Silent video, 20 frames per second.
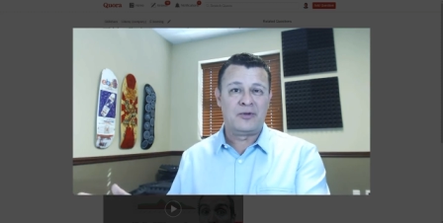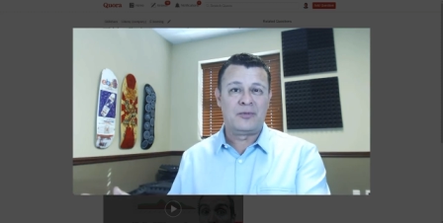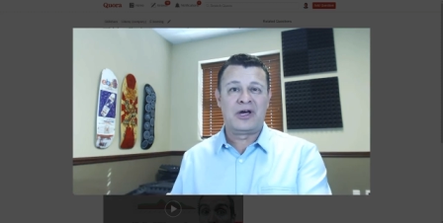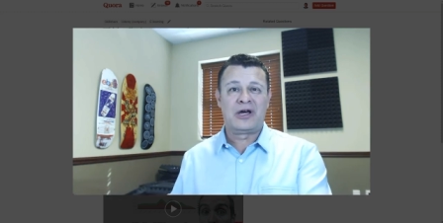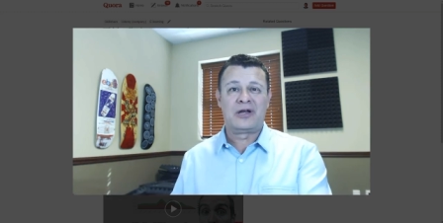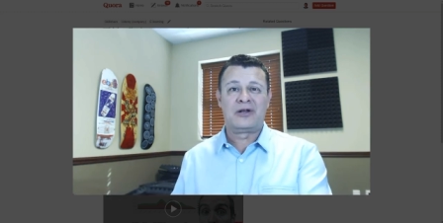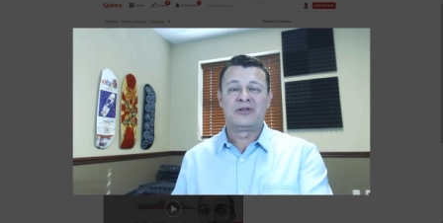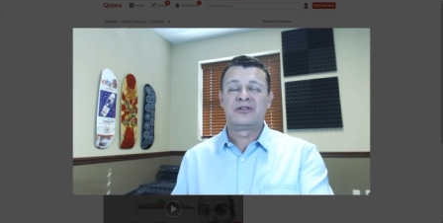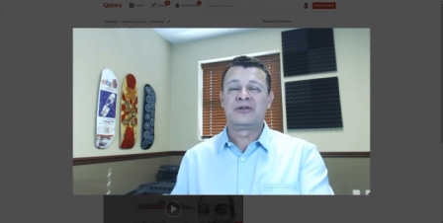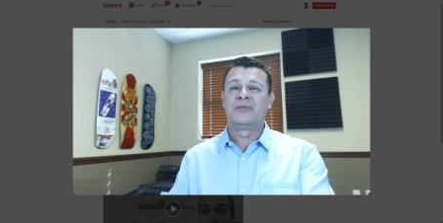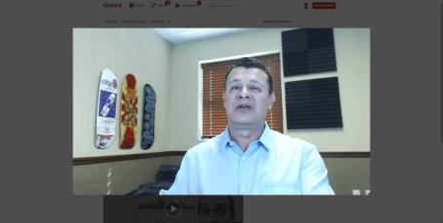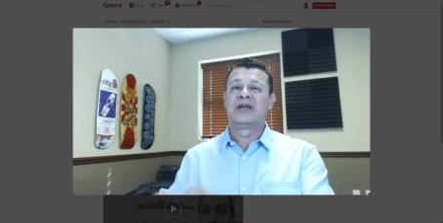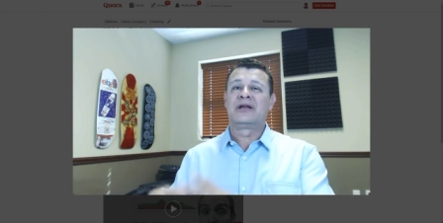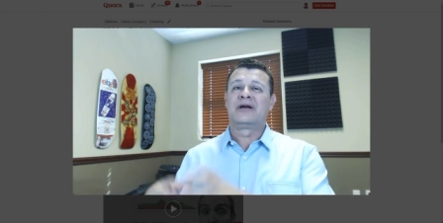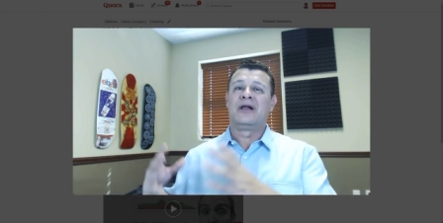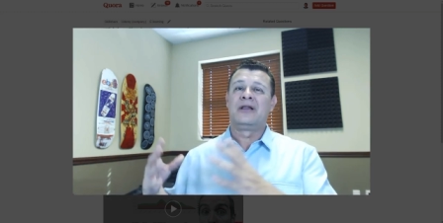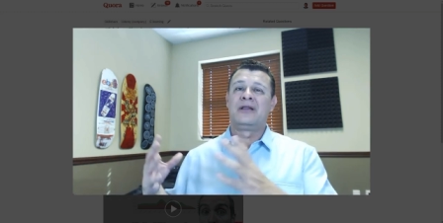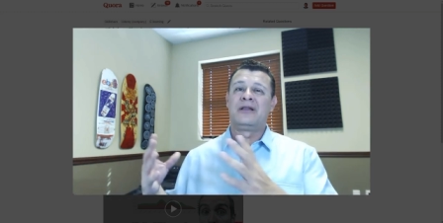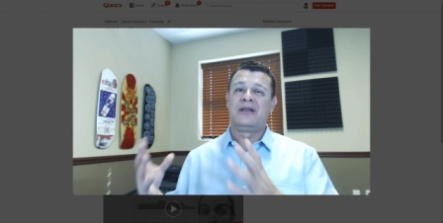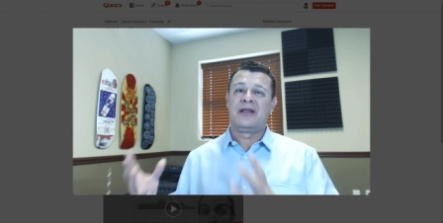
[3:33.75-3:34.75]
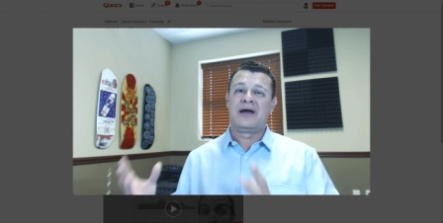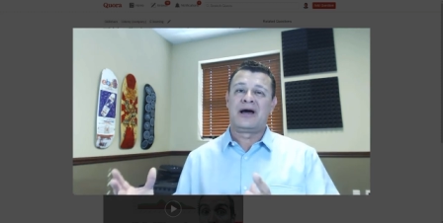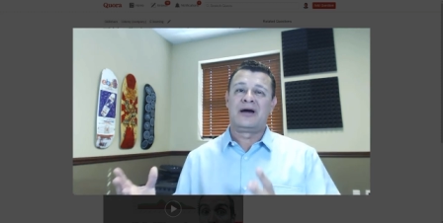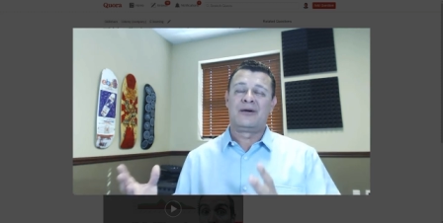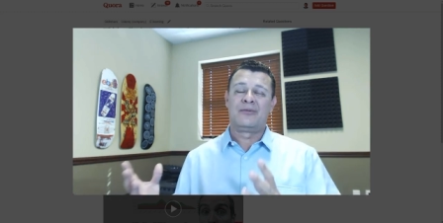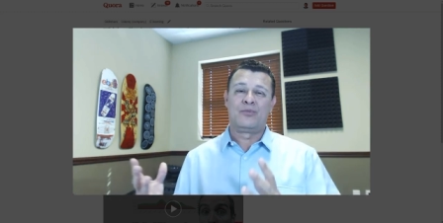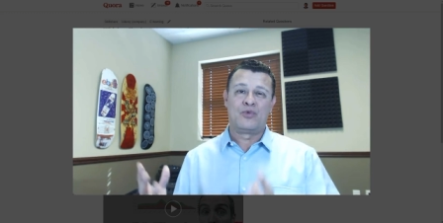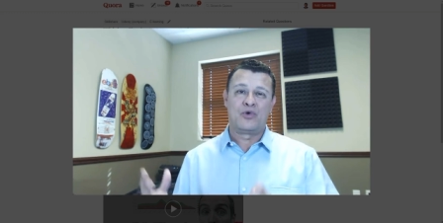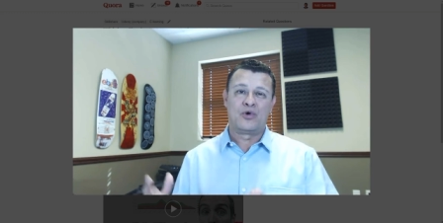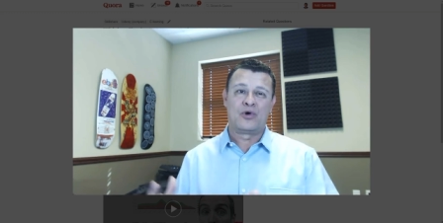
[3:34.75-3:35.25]
model to make a
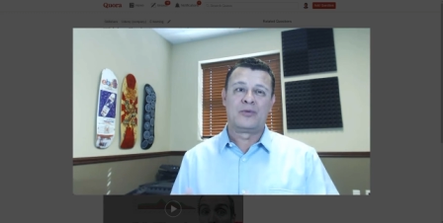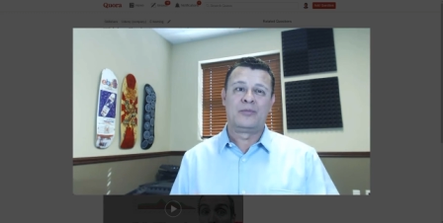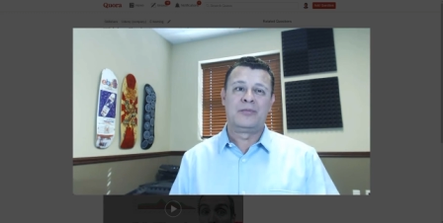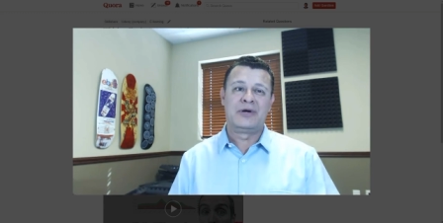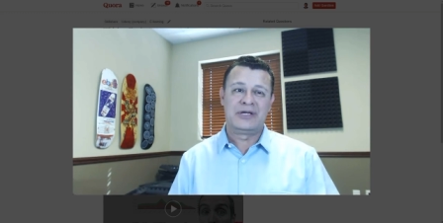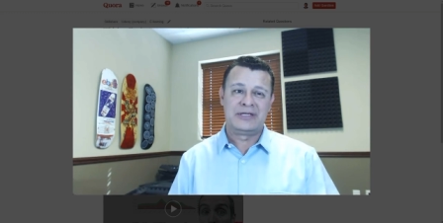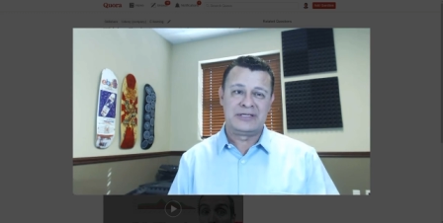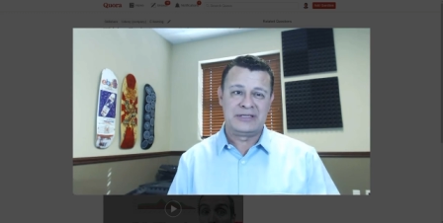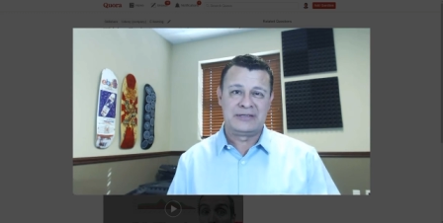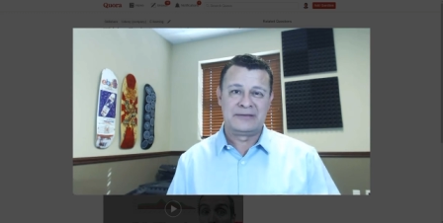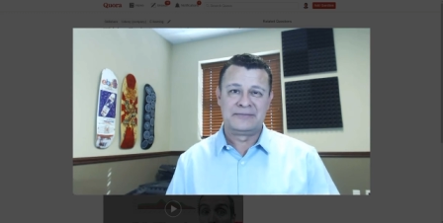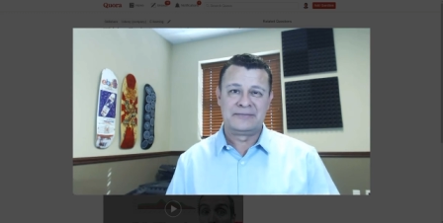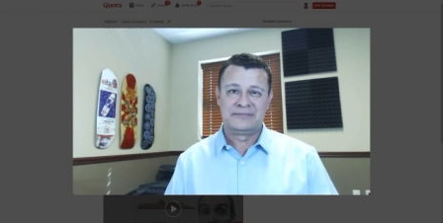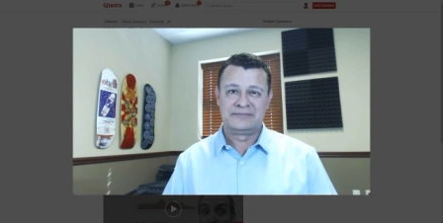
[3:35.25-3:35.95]
lot more money.